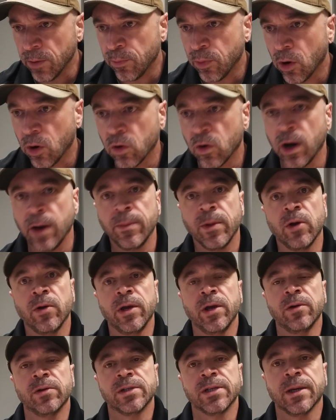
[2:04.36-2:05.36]
what program you're
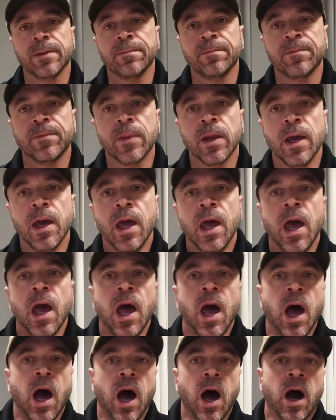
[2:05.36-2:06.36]
using.
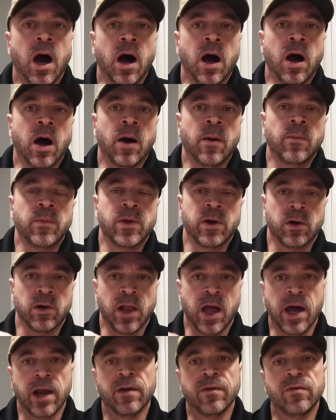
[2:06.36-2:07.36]
Um, there are a
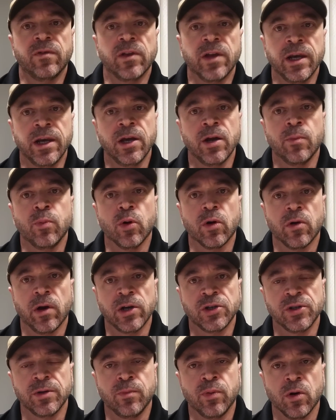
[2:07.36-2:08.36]
lot of linear
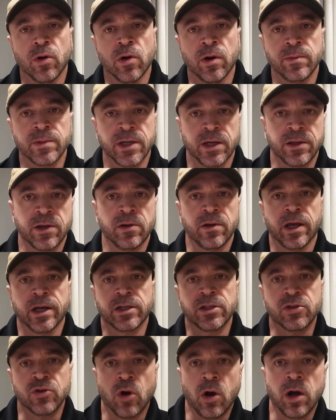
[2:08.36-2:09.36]
progression programs out there like
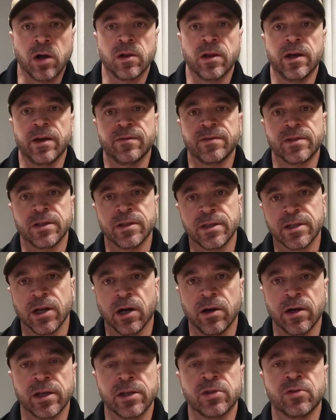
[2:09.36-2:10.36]
StrongLifts and
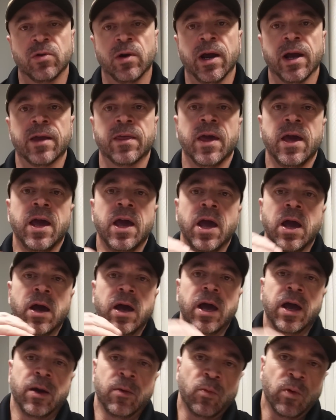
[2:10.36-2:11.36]
starting strength.
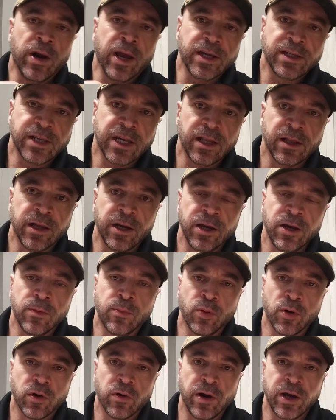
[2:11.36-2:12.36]
And when I say linear
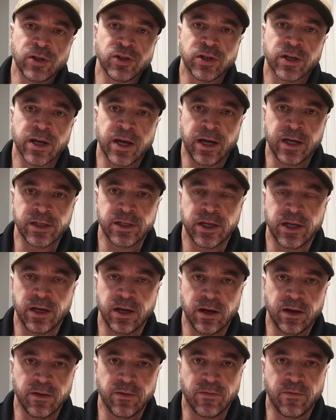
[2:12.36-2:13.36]
progression, guys,
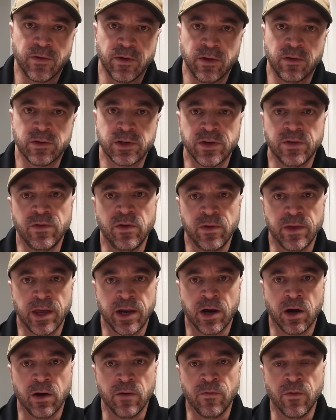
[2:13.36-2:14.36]
uh, for those of you
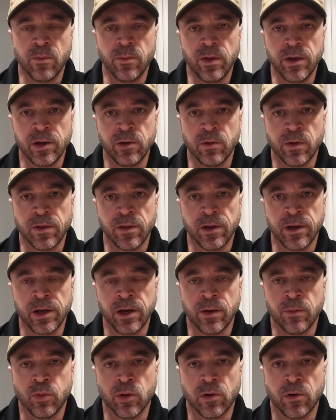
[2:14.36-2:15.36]
that aren't familiar with
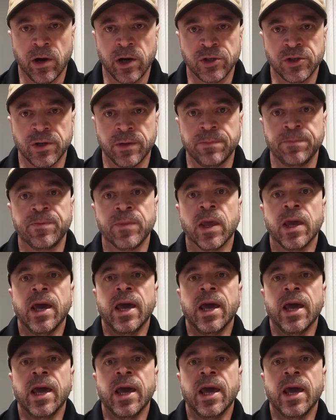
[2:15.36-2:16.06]
linear progression,